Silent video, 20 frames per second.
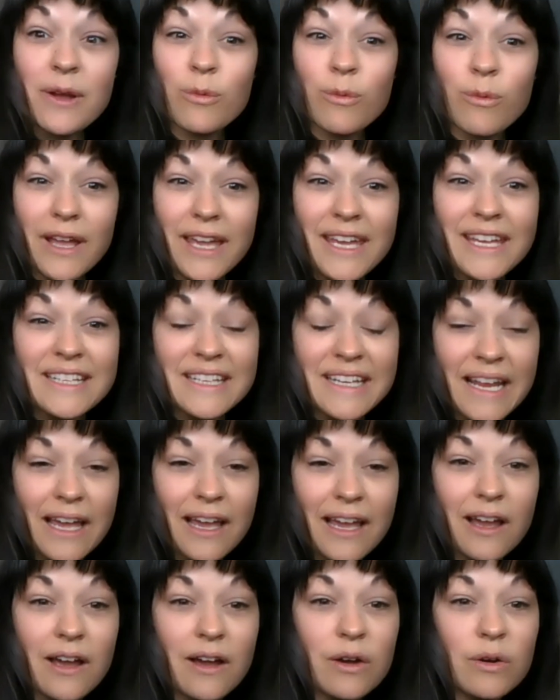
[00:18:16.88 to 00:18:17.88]
Right
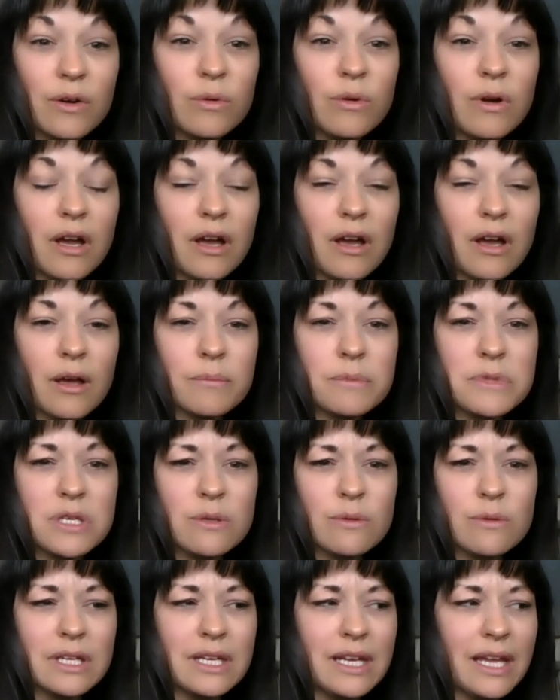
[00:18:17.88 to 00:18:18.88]
now, um,
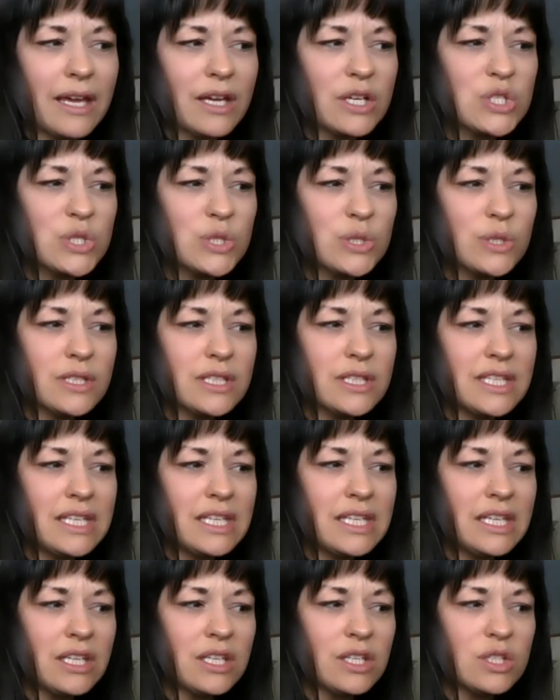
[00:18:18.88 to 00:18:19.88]
you can
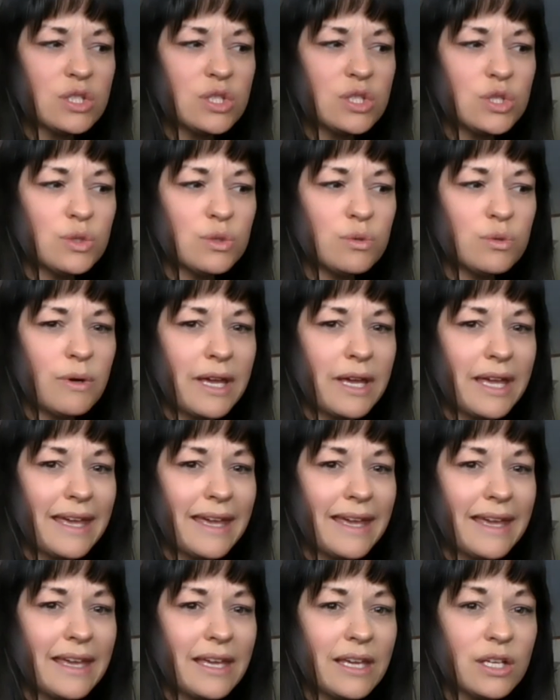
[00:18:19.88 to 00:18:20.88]
actually do
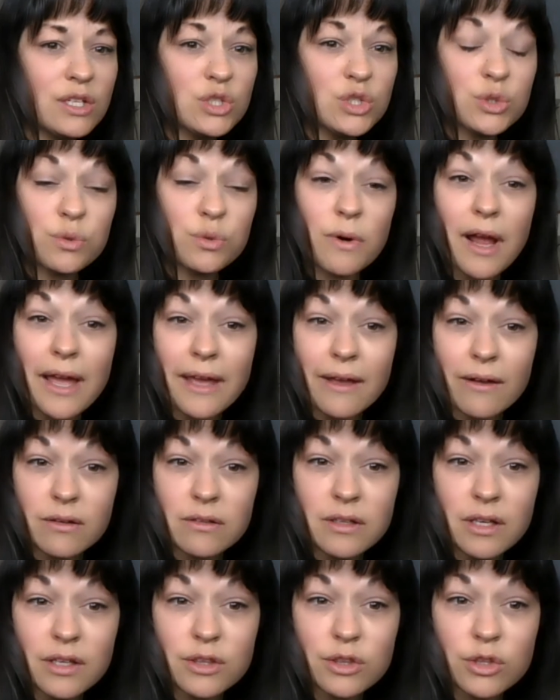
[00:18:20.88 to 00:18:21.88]
a
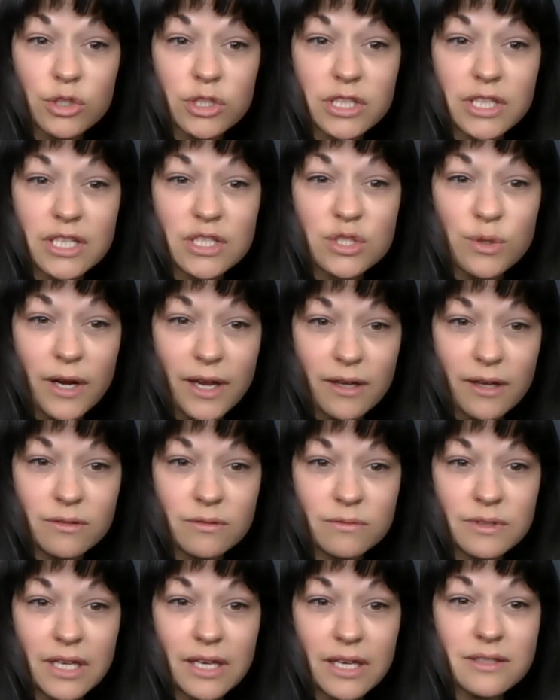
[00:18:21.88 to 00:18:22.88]
trial, a 30 day
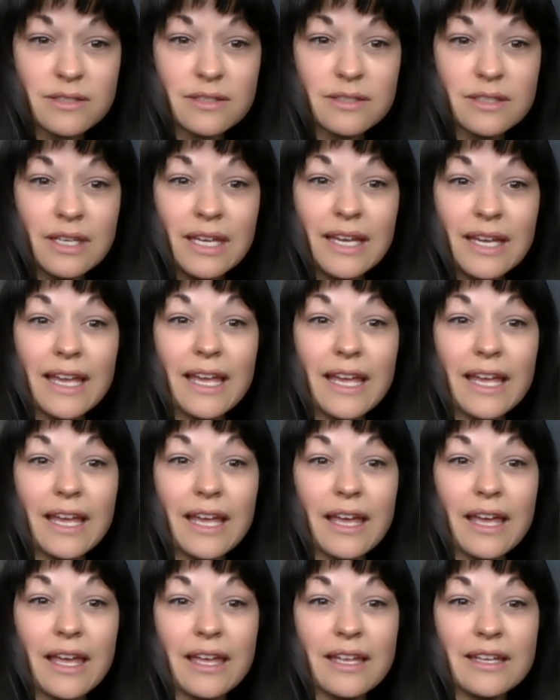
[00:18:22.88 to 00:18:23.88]
trial, yes,
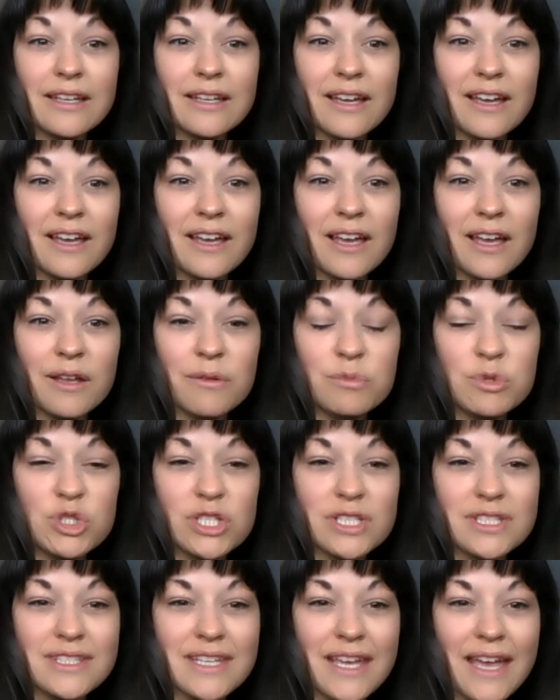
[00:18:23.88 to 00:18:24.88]
and um,
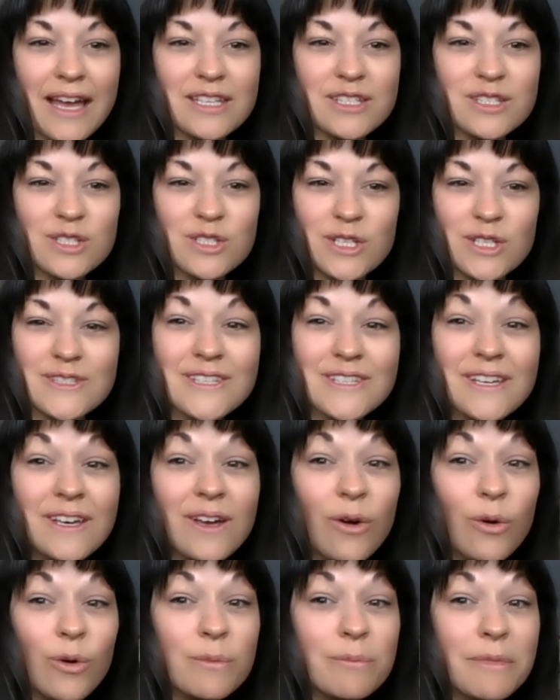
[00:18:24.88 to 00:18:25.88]
just ask
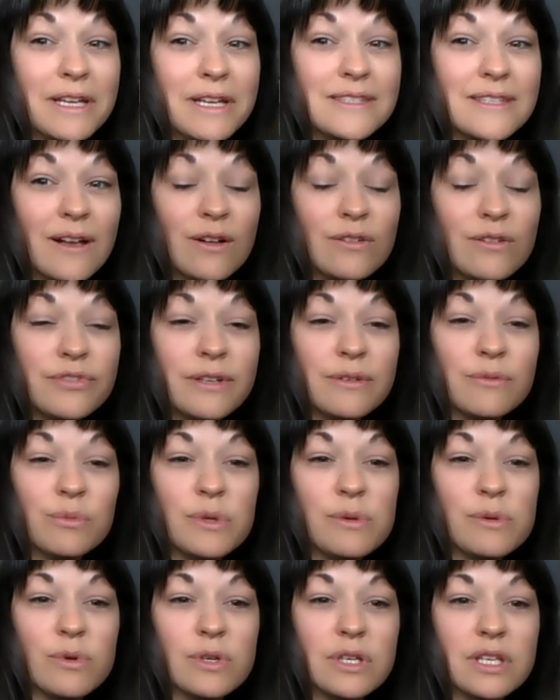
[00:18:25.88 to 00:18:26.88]
Jessica or myself, and
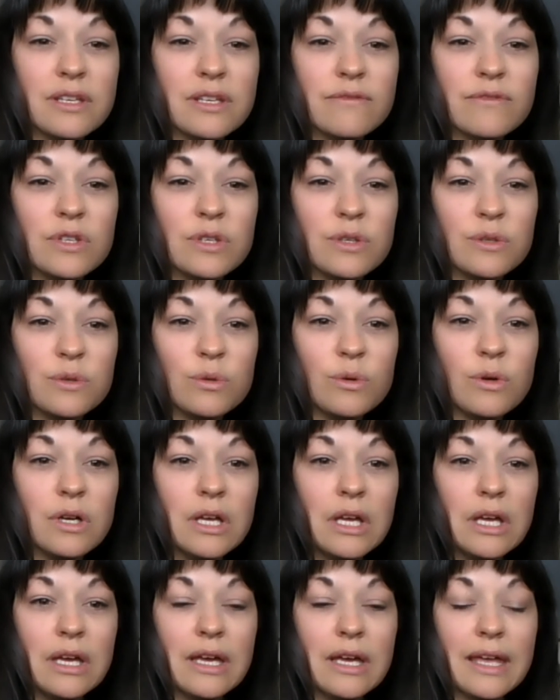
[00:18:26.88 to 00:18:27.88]
we will give you
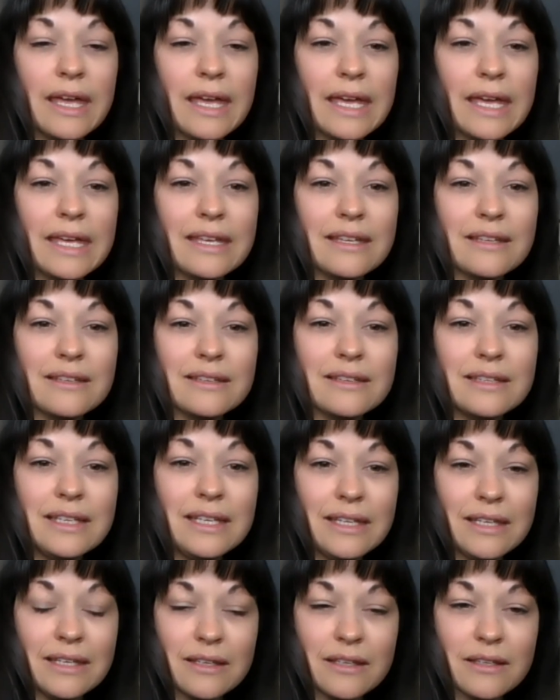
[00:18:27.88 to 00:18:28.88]
a
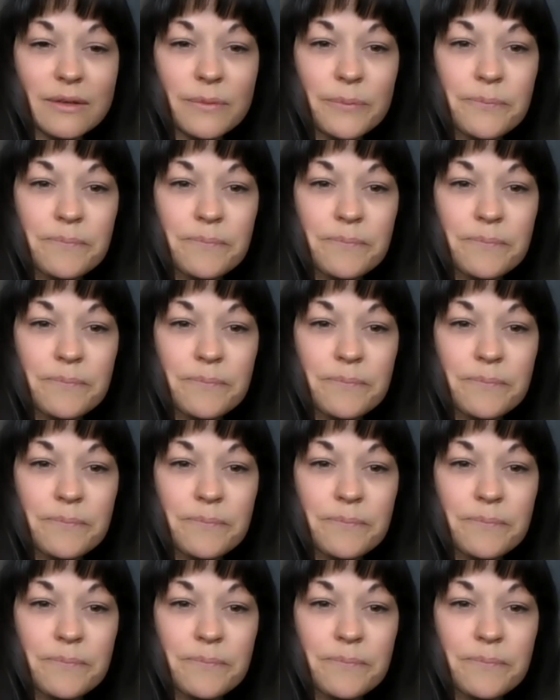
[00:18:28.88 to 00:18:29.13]
link